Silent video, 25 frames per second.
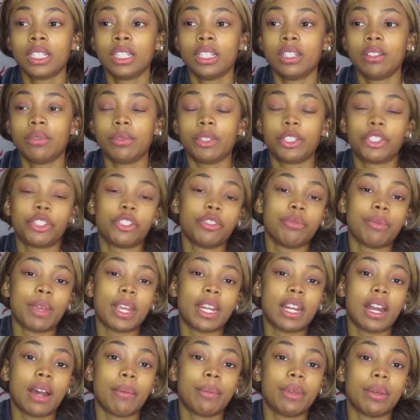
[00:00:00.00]
which you may
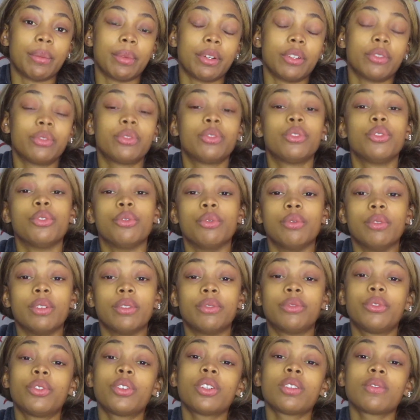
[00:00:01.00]
not be able to
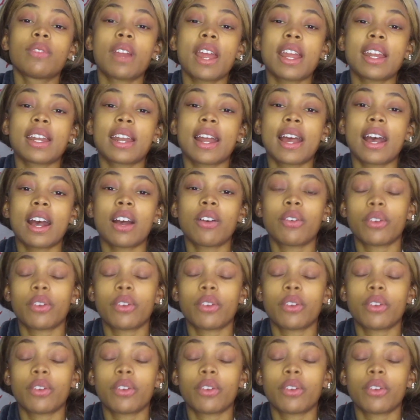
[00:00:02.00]
afford right now,